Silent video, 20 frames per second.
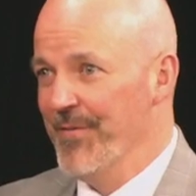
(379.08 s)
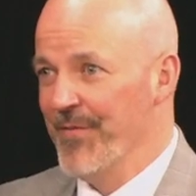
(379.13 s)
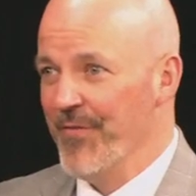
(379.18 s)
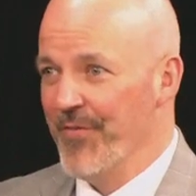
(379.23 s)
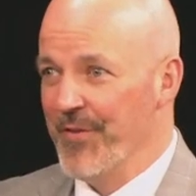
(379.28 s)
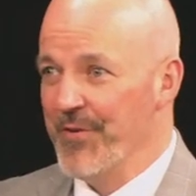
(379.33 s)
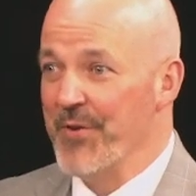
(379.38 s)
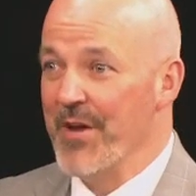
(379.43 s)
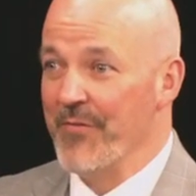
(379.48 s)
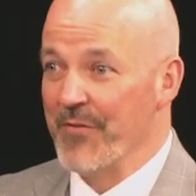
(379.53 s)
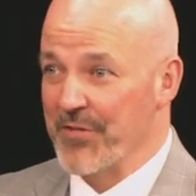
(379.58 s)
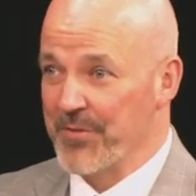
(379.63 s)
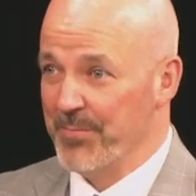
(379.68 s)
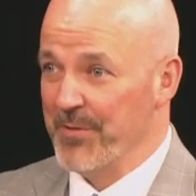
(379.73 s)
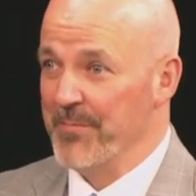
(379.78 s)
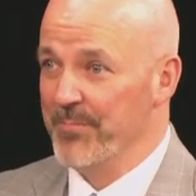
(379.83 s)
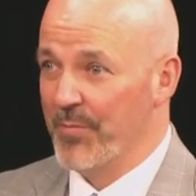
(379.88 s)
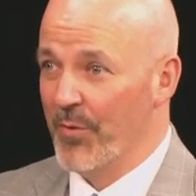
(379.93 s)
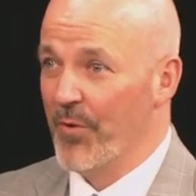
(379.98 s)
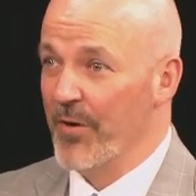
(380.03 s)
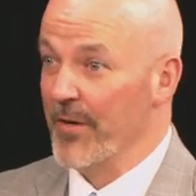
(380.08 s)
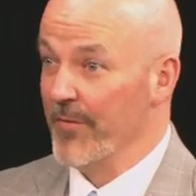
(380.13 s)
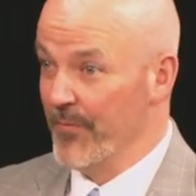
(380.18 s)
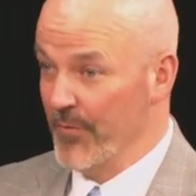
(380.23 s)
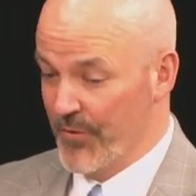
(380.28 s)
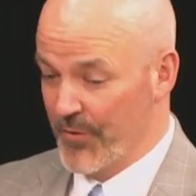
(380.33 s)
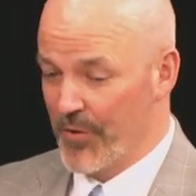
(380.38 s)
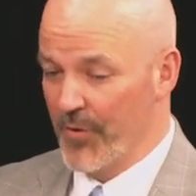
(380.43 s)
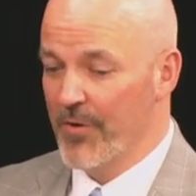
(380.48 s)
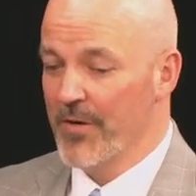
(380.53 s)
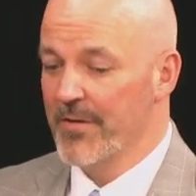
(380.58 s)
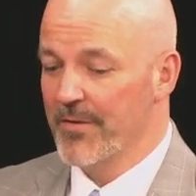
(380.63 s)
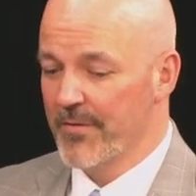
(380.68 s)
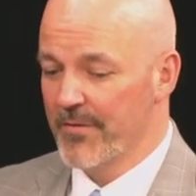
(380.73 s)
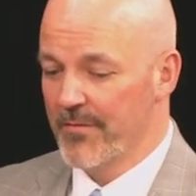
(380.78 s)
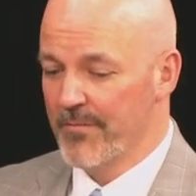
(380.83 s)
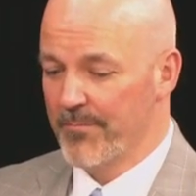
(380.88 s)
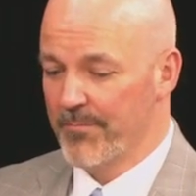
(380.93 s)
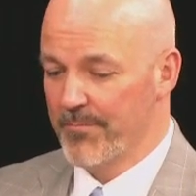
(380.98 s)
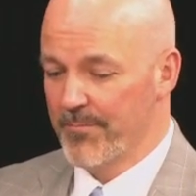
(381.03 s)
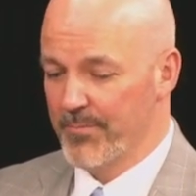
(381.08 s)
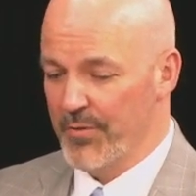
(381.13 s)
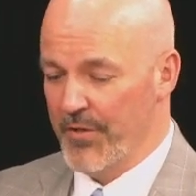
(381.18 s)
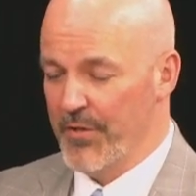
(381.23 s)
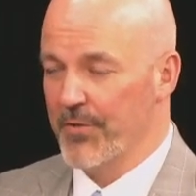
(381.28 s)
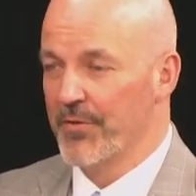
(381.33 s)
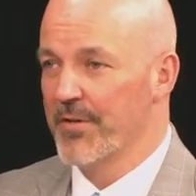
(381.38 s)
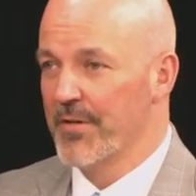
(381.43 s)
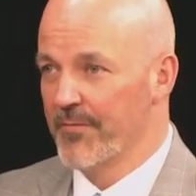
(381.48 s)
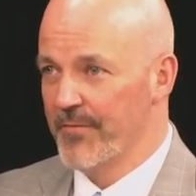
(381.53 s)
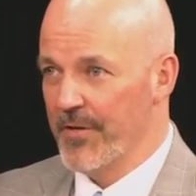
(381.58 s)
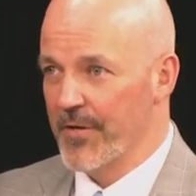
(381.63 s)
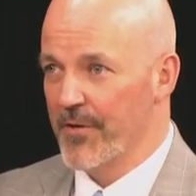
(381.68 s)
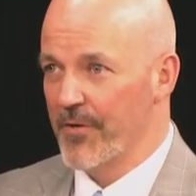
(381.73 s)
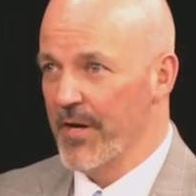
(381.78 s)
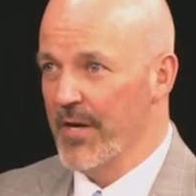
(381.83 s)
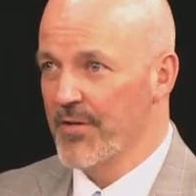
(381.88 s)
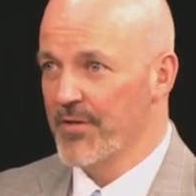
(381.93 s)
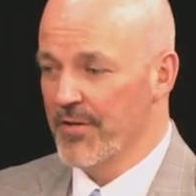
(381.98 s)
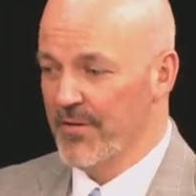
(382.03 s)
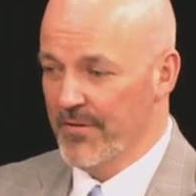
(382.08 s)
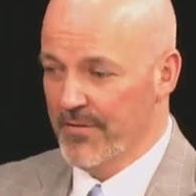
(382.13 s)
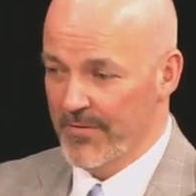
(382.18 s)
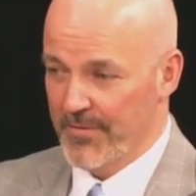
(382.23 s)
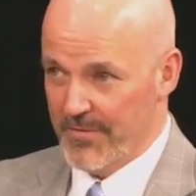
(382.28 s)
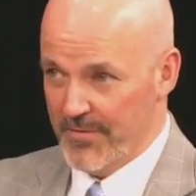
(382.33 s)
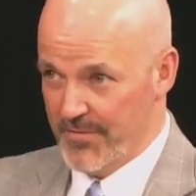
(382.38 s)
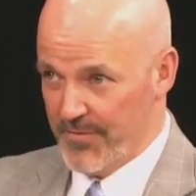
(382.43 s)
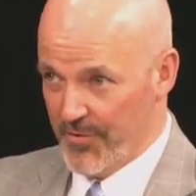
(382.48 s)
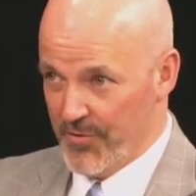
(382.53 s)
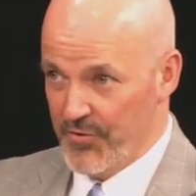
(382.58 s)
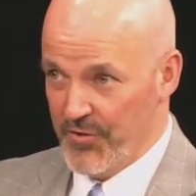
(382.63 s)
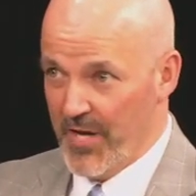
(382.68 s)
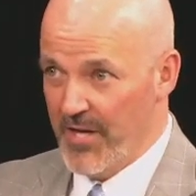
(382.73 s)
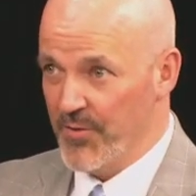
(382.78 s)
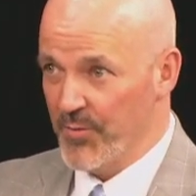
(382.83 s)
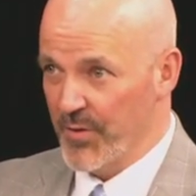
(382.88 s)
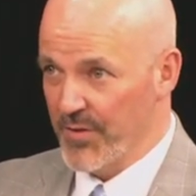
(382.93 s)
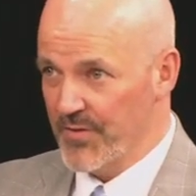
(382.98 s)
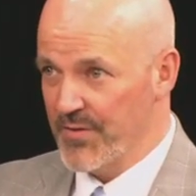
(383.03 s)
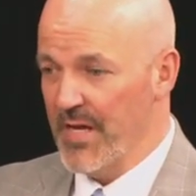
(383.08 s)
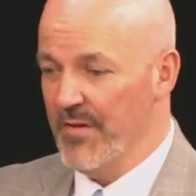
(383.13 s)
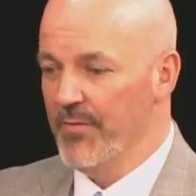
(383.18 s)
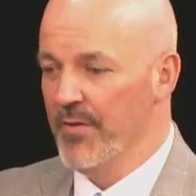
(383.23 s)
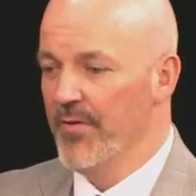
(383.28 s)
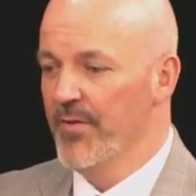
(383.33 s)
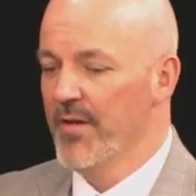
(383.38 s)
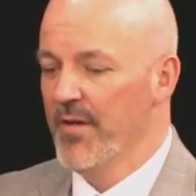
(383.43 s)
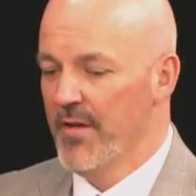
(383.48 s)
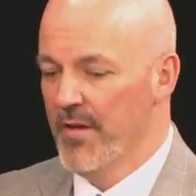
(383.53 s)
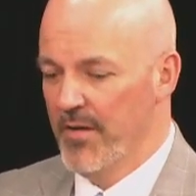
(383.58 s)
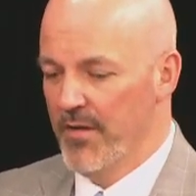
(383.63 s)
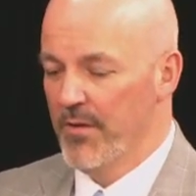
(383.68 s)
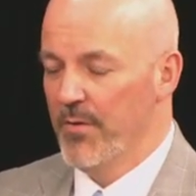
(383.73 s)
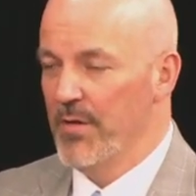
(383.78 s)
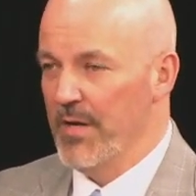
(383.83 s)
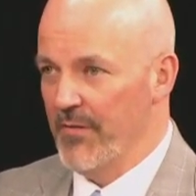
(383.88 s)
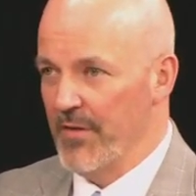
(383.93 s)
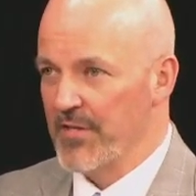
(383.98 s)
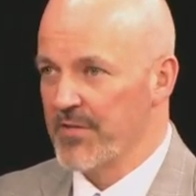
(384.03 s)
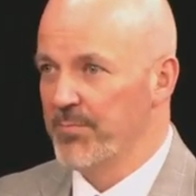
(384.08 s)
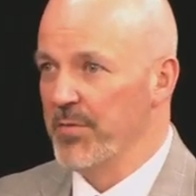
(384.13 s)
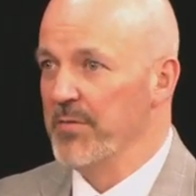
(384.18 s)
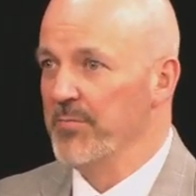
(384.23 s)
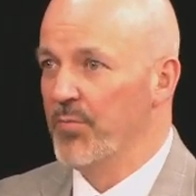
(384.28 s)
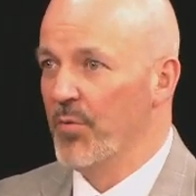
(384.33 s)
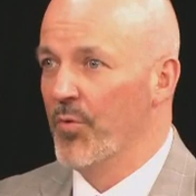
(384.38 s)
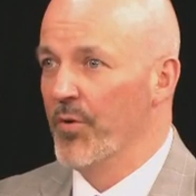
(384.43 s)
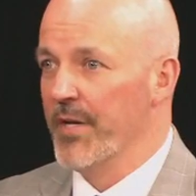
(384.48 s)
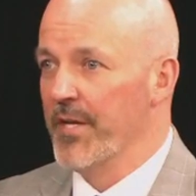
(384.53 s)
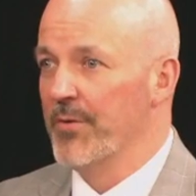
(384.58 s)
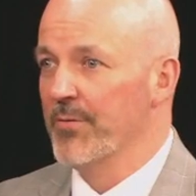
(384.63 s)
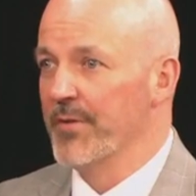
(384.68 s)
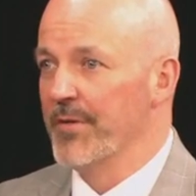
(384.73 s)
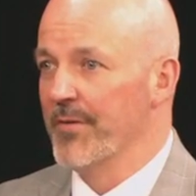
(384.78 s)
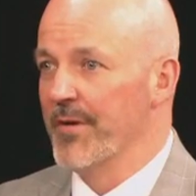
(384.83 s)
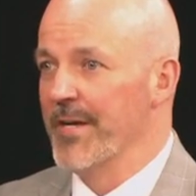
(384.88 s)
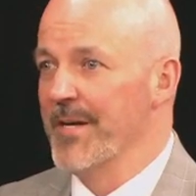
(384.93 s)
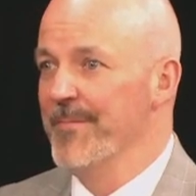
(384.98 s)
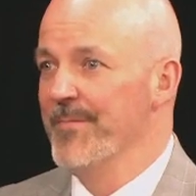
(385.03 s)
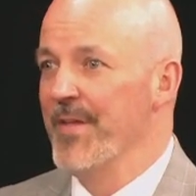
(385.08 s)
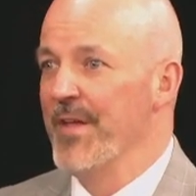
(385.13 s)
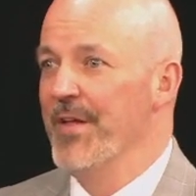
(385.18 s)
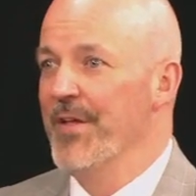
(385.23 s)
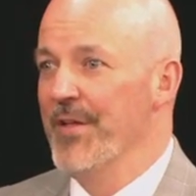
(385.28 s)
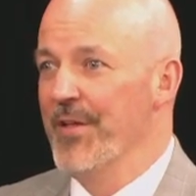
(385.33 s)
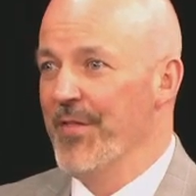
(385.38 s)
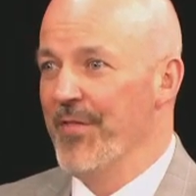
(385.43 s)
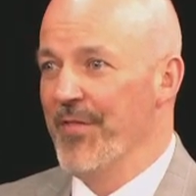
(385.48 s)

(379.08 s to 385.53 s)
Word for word: Then you have a split board. With current political configuration, start January 7th, you'd have a split board equally, right? Yep.